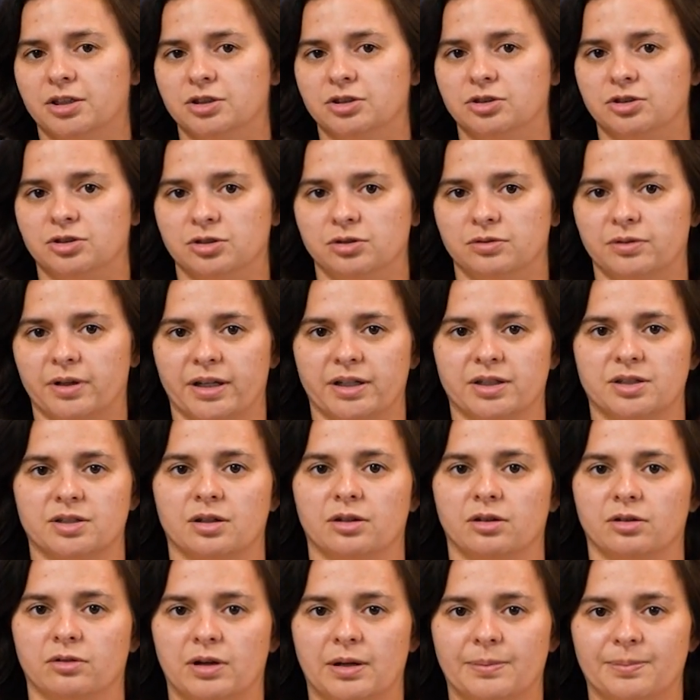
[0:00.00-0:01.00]
do a
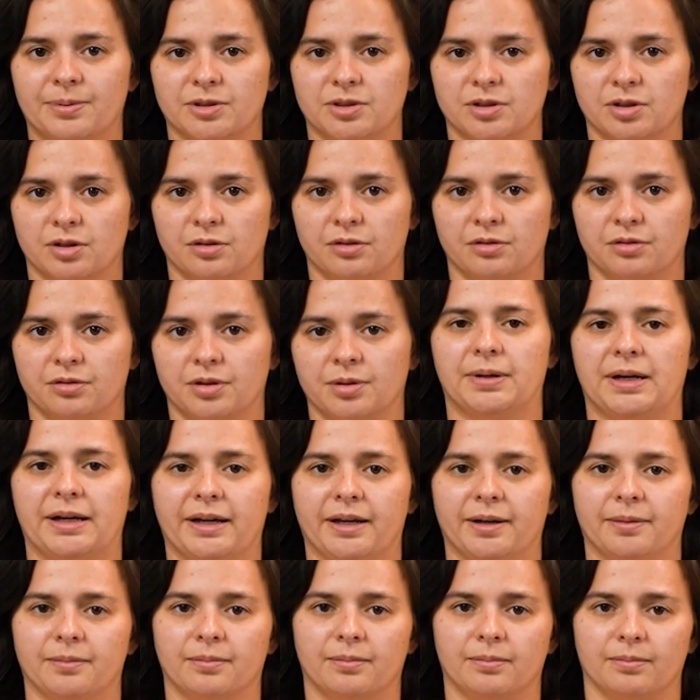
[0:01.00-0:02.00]
solo episode,
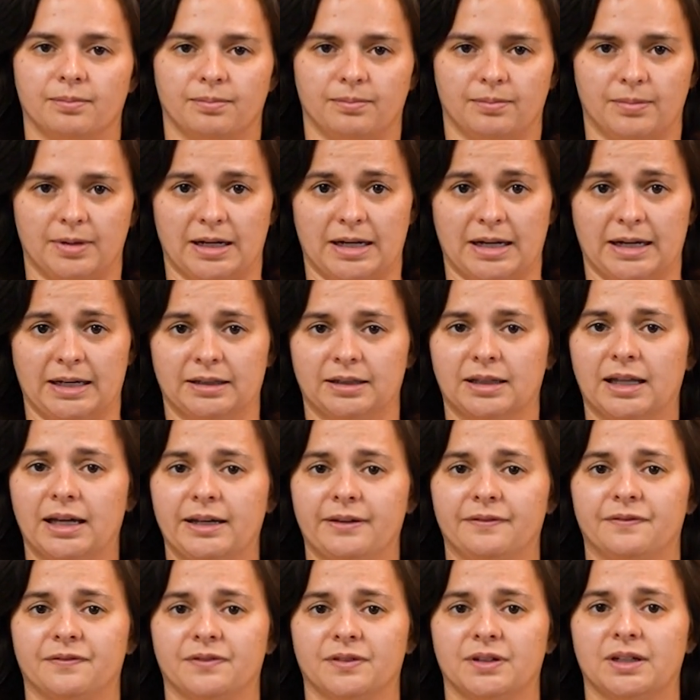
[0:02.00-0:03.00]
but my
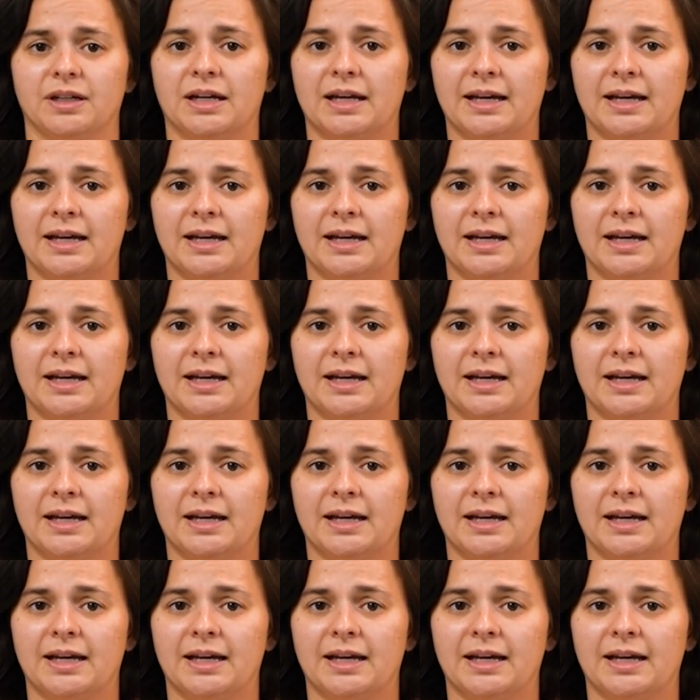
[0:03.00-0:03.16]
life